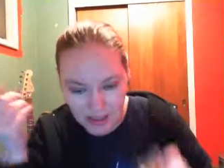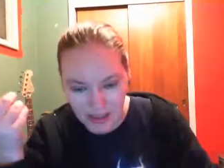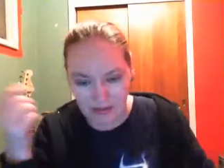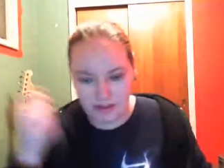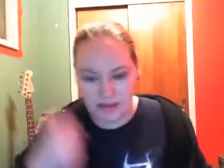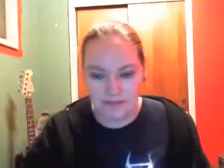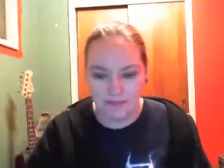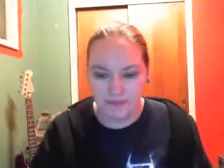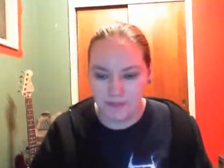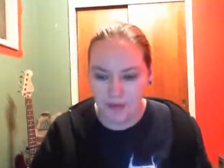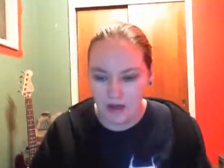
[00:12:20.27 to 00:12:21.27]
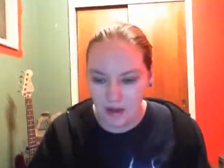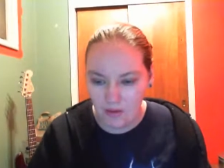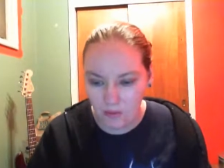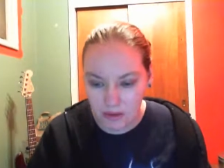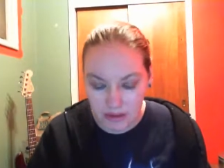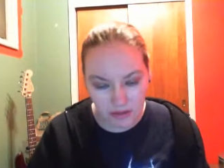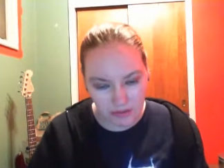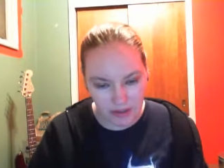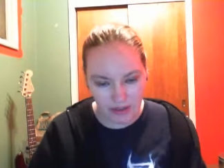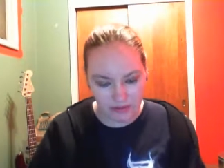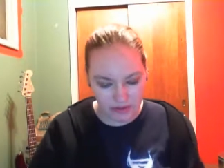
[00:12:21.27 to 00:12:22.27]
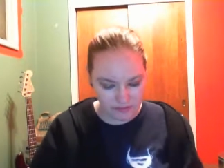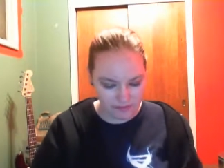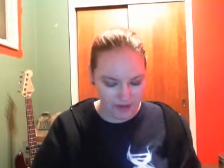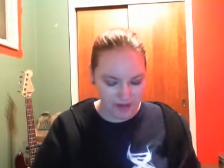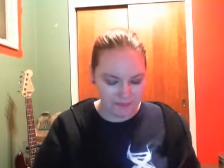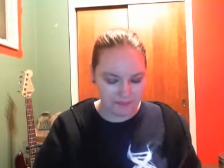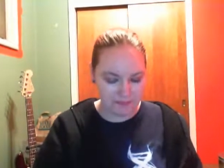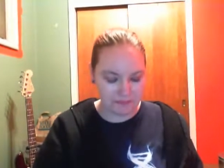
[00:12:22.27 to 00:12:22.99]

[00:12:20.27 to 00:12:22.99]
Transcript: calories with 0 calories from fat.